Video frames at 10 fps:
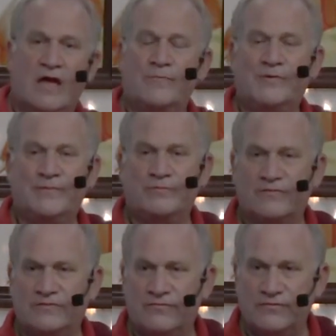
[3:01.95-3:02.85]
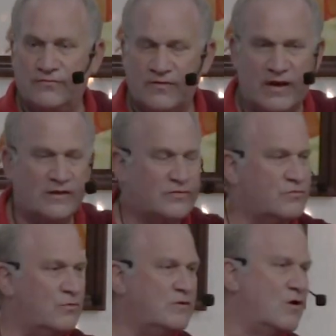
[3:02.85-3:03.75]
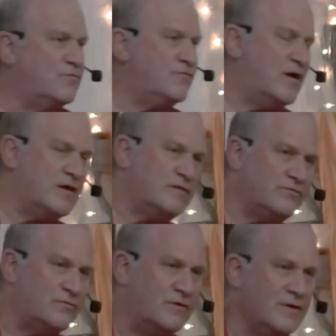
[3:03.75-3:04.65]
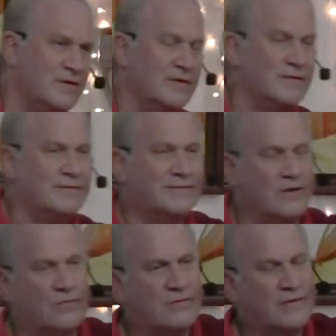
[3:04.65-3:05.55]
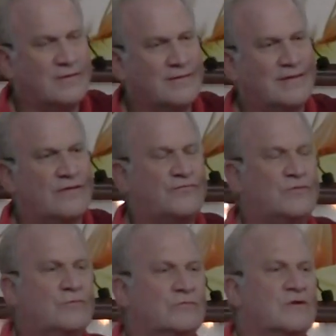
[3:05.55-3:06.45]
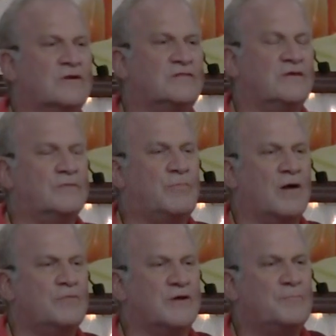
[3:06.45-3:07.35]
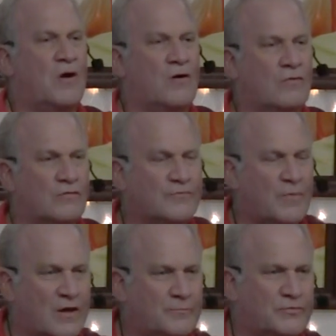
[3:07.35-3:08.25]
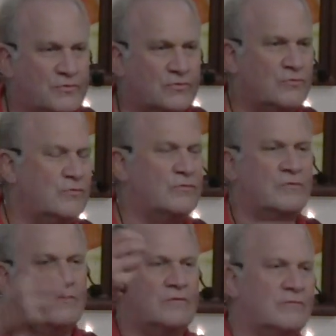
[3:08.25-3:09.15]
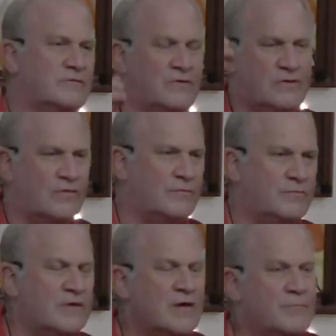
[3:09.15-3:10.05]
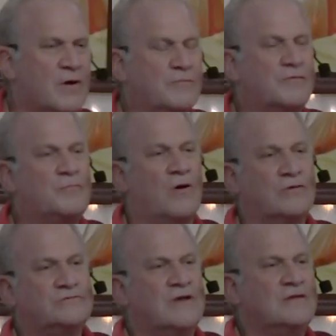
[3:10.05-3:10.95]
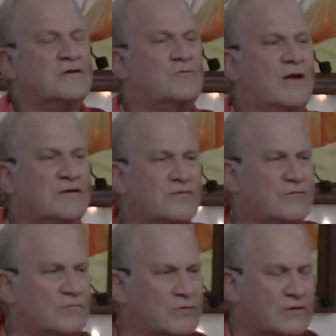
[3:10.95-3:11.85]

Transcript: and people of different faiths or no faith, or, if you look at the public polls by Pew or the other public polls, the greatest